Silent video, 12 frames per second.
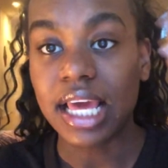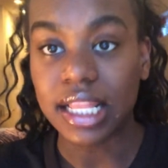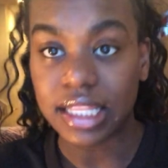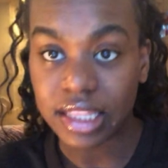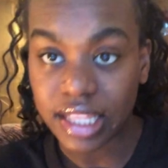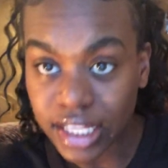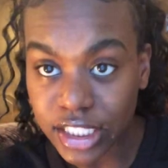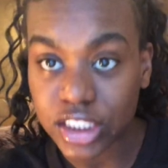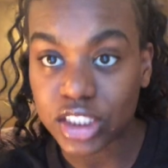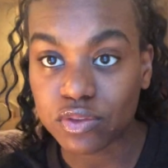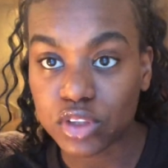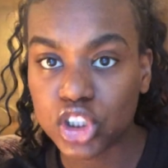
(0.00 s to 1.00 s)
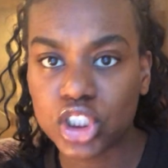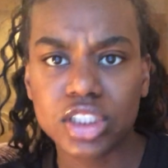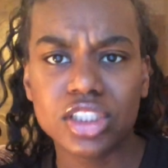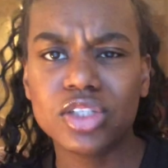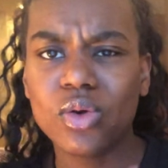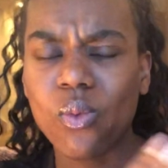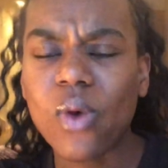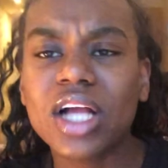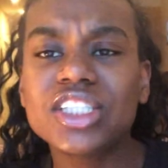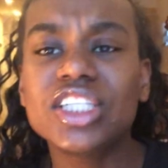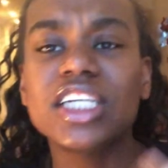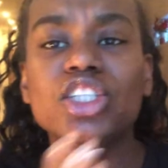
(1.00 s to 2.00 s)
in this, for just, you know,
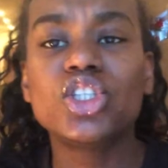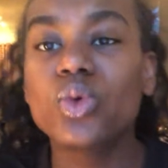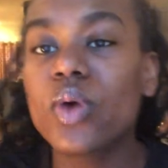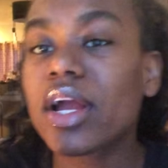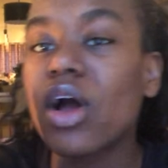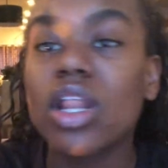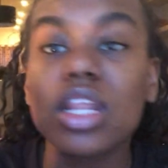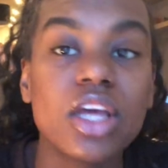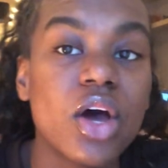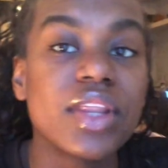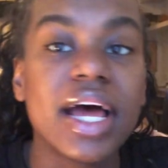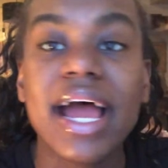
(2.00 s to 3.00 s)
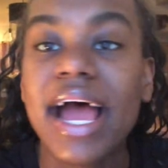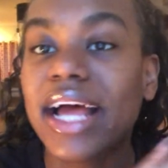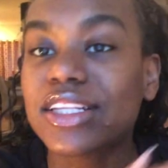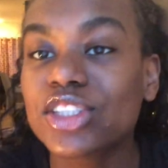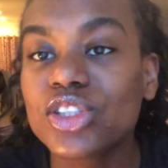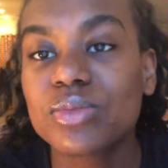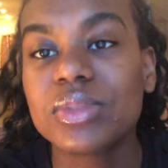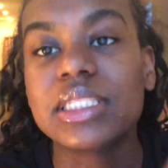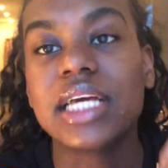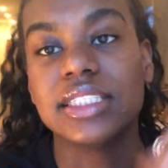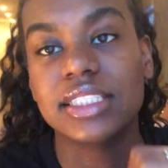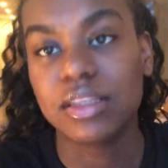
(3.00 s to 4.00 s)
watching, enjoying, all of y'all that answer me,
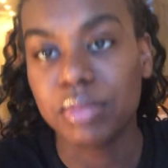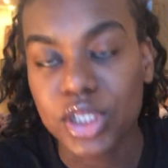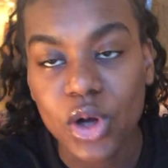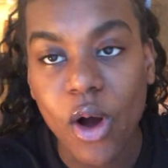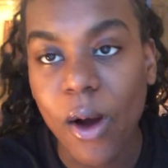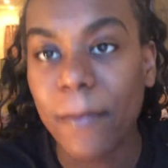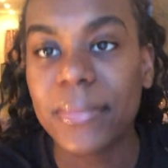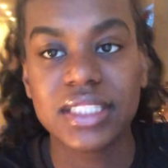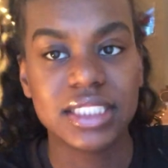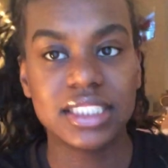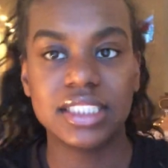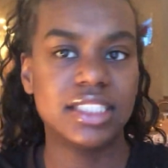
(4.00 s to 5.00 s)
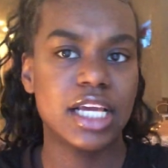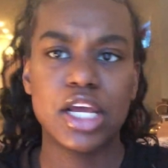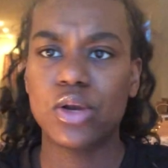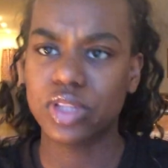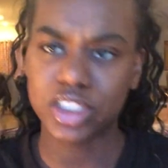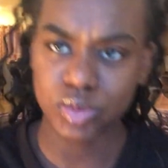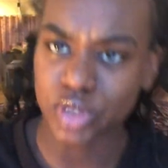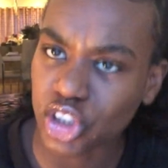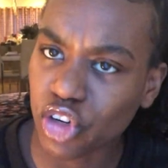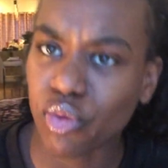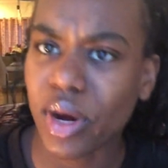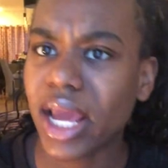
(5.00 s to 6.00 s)
that send me comments and say, you know, this was
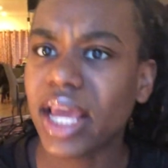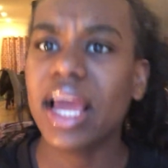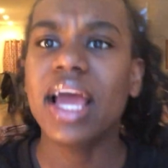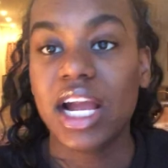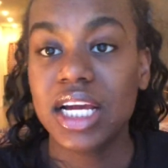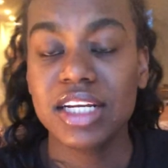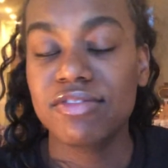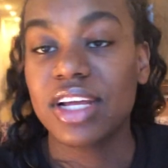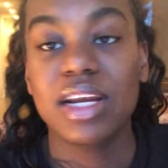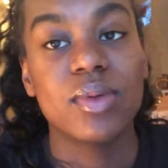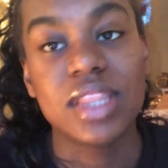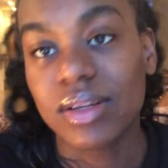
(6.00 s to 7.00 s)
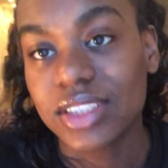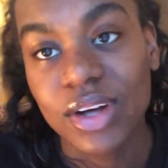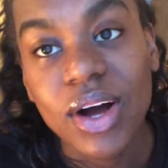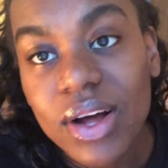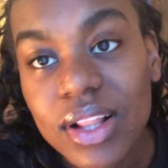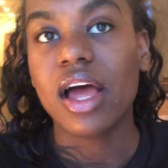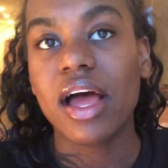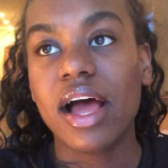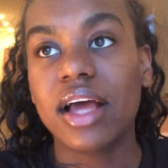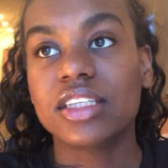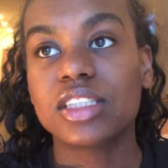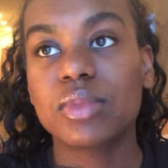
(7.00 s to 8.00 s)
great. I couldn't have done it without y'all.
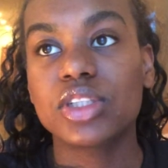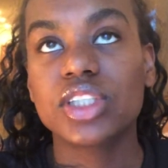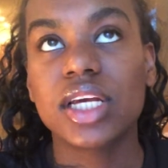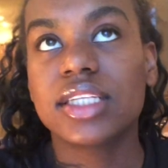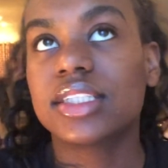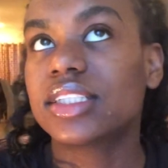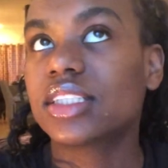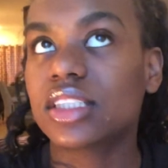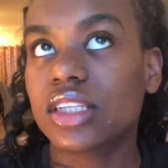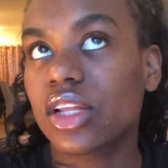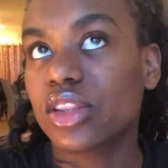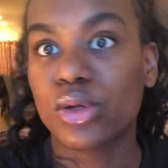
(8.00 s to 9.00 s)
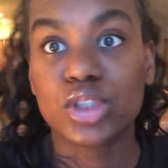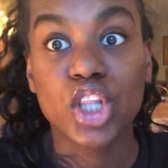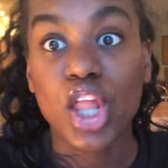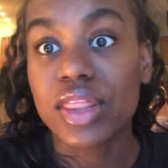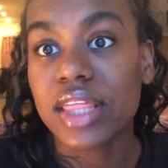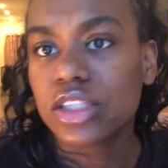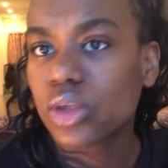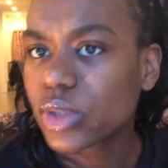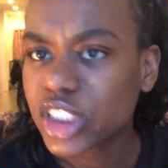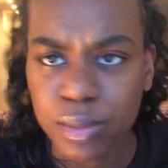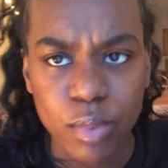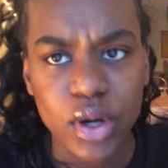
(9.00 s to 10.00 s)
As much as there's a lot that
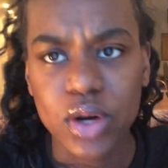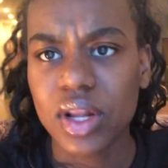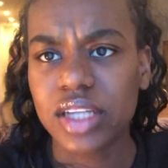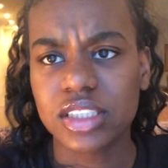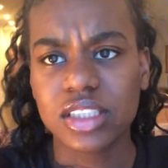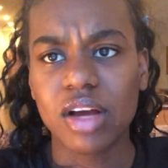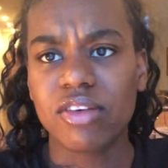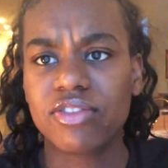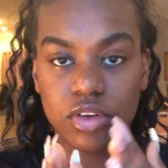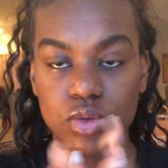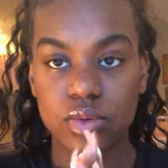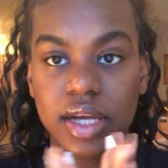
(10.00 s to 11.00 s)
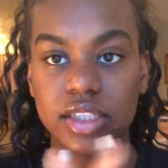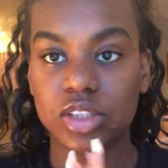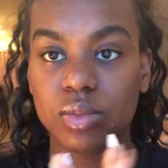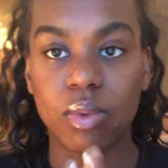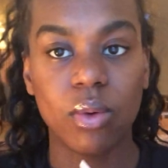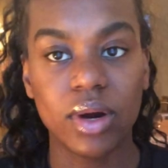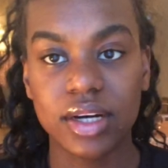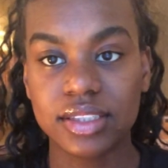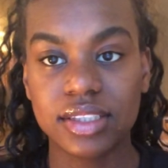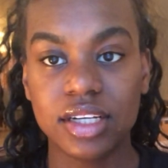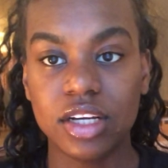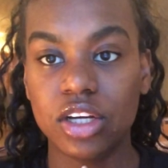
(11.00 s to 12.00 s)
don't support and all that stuff, you guys support.